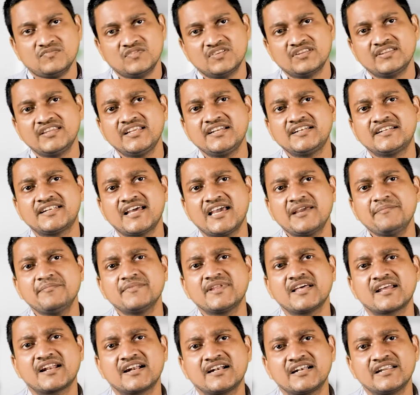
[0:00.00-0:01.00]
the type,
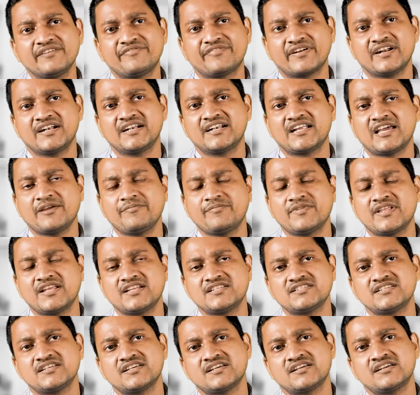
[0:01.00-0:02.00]
there are different types. There
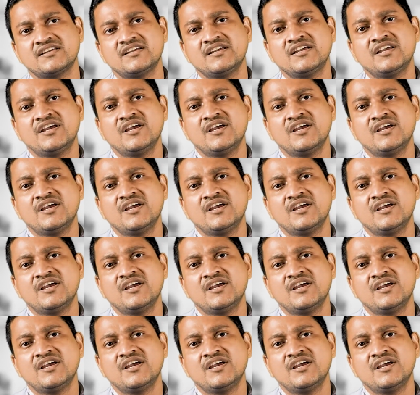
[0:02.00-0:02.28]
is a